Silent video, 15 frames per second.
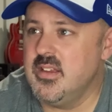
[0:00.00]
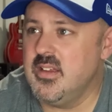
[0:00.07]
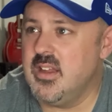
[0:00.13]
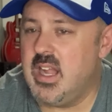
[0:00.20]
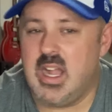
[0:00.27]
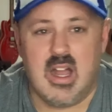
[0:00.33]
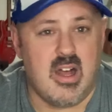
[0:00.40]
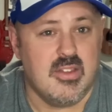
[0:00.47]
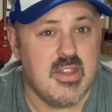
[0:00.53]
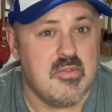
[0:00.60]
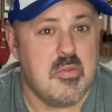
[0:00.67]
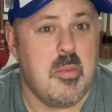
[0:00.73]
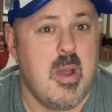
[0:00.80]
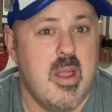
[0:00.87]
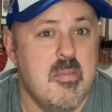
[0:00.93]
I'll never
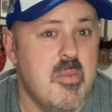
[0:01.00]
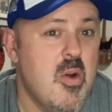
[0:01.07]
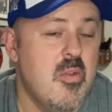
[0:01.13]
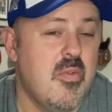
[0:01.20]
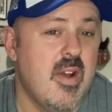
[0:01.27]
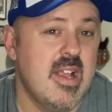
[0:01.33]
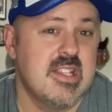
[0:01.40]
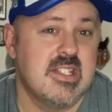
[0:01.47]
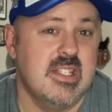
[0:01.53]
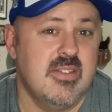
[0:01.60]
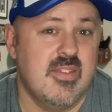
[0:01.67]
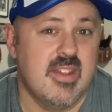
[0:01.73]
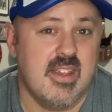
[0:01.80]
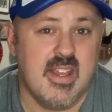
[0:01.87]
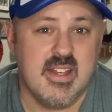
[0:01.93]
buy a Mofi sleeve
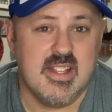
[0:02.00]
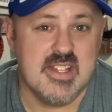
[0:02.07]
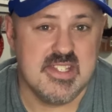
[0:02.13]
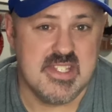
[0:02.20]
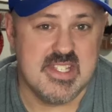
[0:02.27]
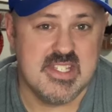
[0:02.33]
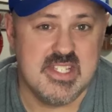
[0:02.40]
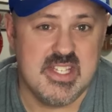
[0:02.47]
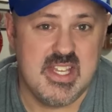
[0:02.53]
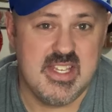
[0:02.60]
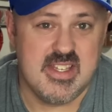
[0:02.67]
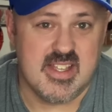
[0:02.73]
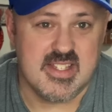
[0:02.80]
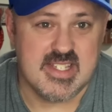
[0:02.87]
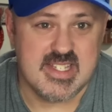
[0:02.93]
again, because this
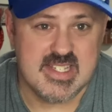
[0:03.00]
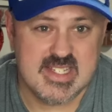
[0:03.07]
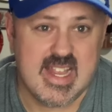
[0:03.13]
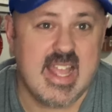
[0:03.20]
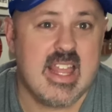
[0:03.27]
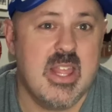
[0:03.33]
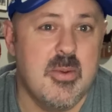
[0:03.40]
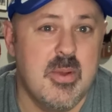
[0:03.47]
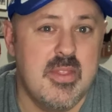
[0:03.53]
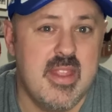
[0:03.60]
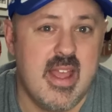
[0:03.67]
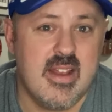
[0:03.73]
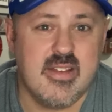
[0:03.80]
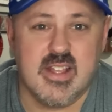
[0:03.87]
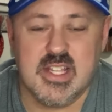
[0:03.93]
does exactly what
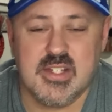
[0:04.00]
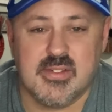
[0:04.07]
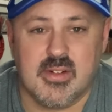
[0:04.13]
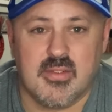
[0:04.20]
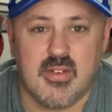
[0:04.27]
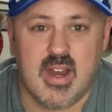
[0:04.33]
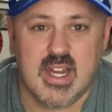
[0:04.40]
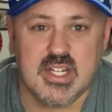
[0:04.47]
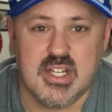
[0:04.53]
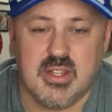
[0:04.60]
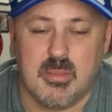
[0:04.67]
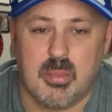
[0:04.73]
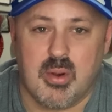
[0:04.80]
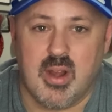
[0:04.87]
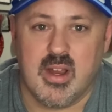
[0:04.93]
that does for a fraction of
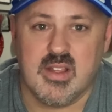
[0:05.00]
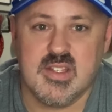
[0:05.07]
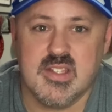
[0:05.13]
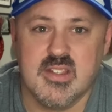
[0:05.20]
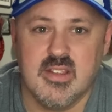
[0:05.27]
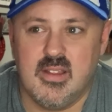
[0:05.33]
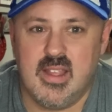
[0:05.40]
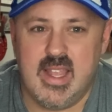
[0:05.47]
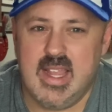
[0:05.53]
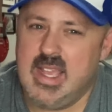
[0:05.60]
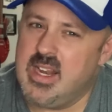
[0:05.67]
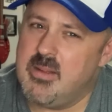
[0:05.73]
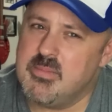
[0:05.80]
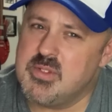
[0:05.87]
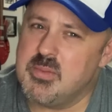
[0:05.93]
the price. And
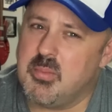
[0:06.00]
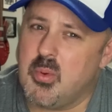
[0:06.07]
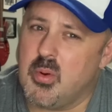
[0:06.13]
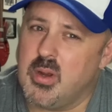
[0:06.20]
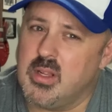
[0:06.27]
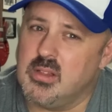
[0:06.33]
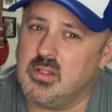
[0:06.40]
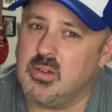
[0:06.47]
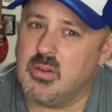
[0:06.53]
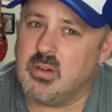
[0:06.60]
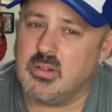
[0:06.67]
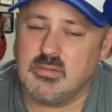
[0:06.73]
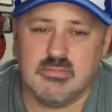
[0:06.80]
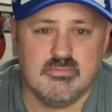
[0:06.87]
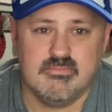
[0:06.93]
I'm supporting
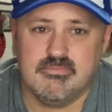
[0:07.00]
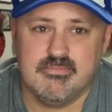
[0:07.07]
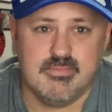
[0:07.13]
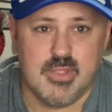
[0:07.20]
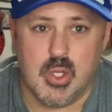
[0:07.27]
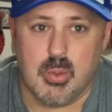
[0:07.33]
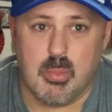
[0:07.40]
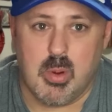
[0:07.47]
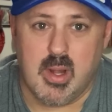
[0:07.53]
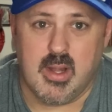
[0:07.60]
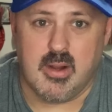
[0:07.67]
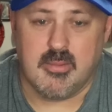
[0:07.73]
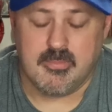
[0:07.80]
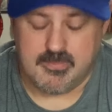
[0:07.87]
local. No brainer.